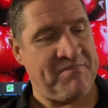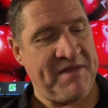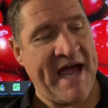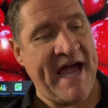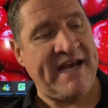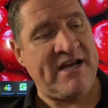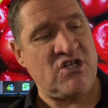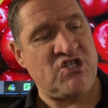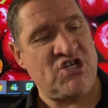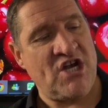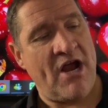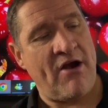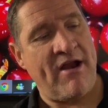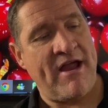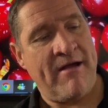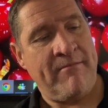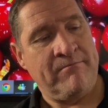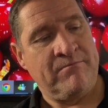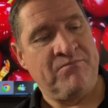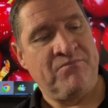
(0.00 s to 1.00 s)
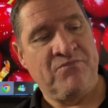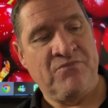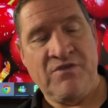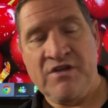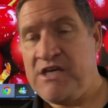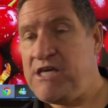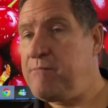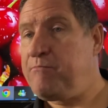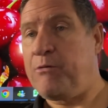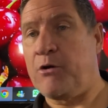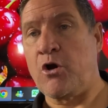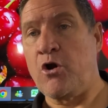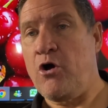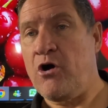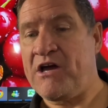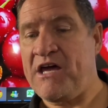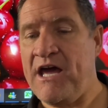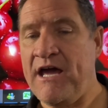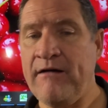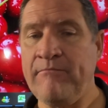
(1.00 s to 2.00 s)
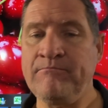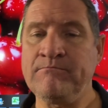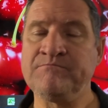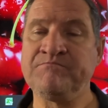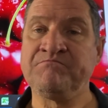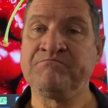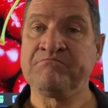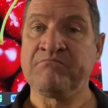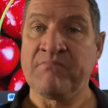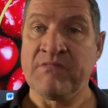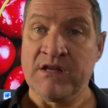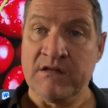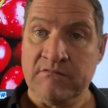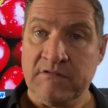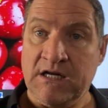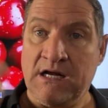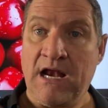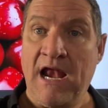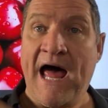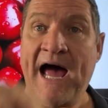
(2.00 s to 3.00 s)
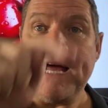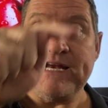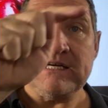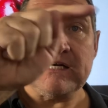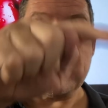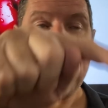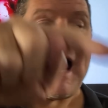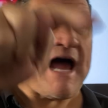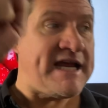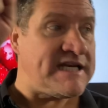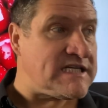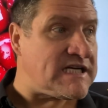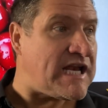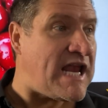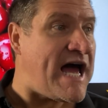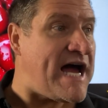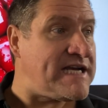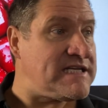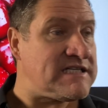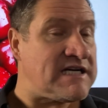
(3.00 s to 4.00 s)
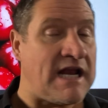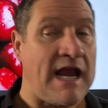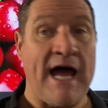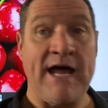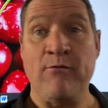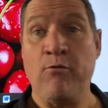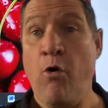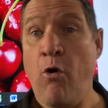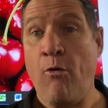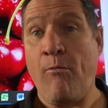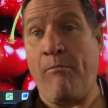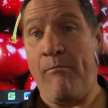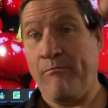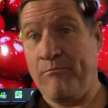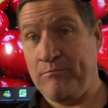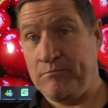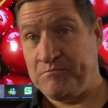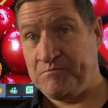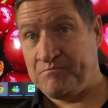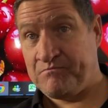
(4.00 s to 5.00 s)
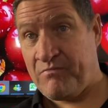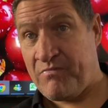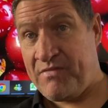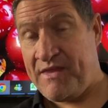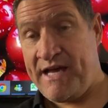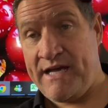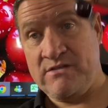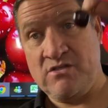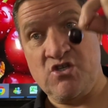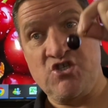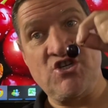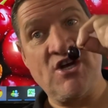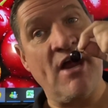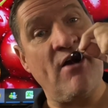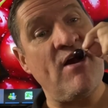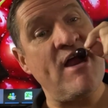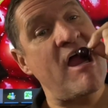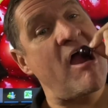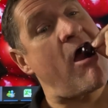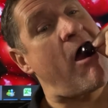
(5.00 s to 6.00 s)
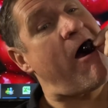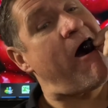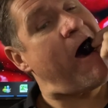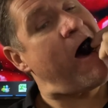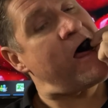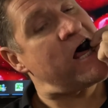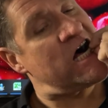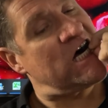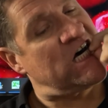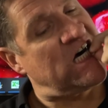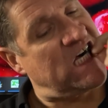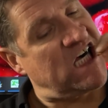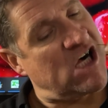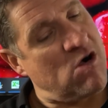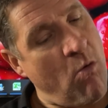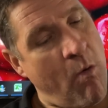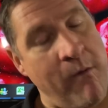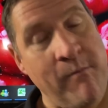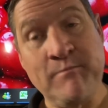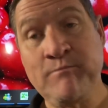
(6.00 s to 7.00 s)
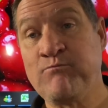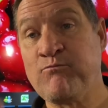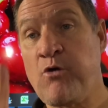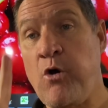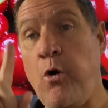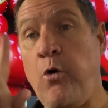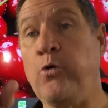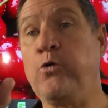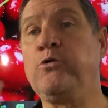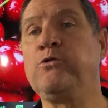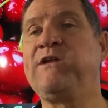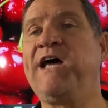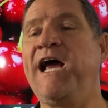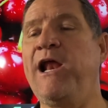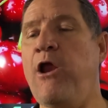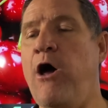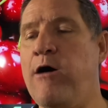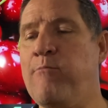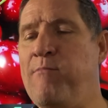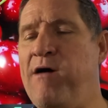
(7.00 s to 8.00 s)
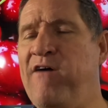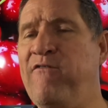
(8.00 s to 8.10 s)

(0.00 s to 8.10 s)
Aim at cherry. Keep on looking. Decline, decline, decline, decline. Ooh, there's a cherry. All day long, my